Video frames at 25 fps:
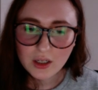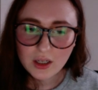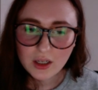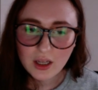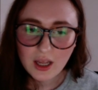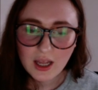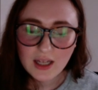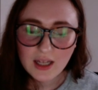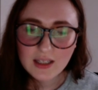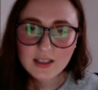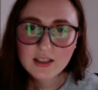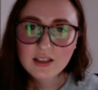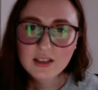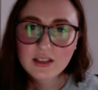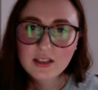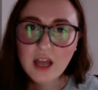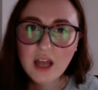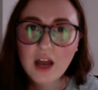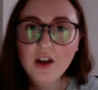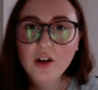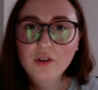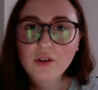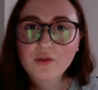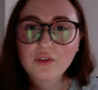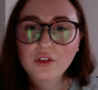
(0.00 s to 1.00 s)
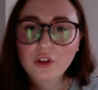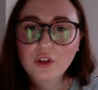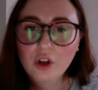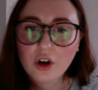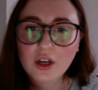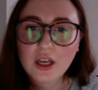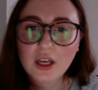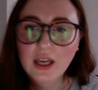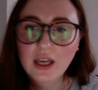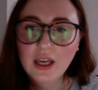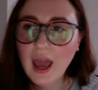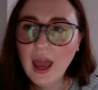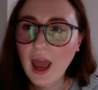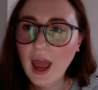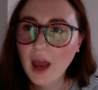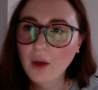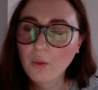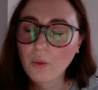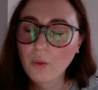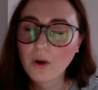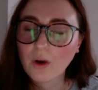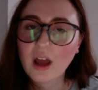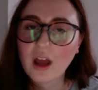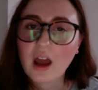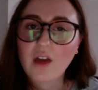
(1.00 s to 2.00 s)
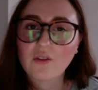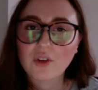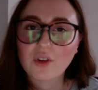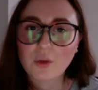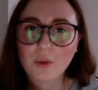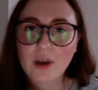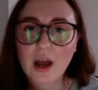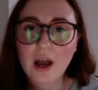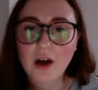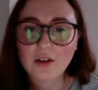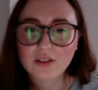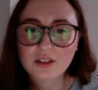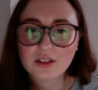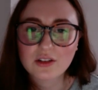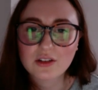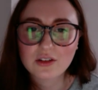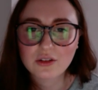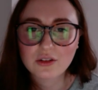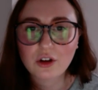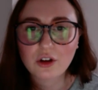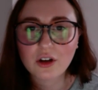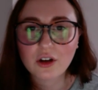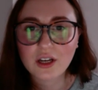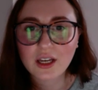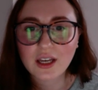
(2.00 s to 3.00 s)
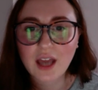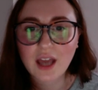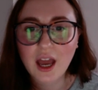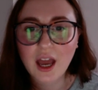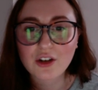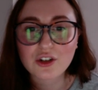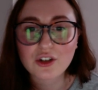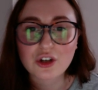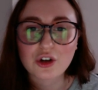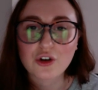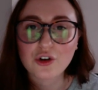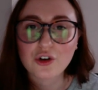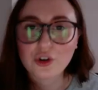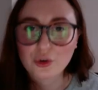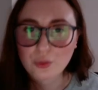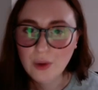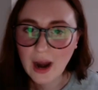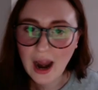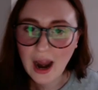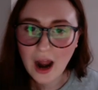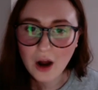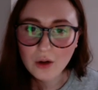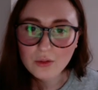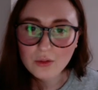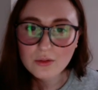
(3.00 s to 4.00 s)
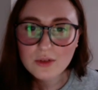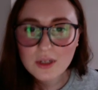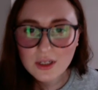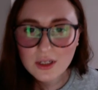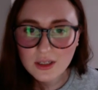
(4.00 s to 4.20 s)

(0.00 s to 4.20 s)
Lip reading: instead of looking at what everyone else is looking at, turn around